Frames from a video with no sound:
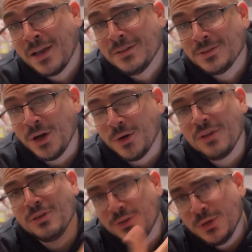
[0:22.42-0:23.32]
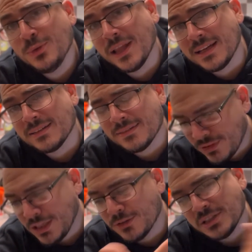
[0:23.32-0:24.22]
So if you do like
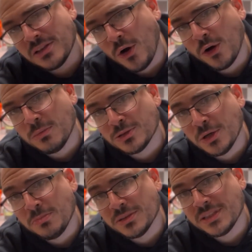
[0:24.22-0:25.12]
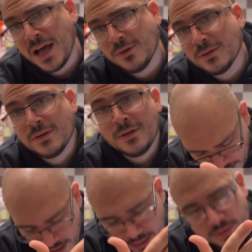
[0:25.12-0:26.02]
videos that the Horrible Show puts out, like,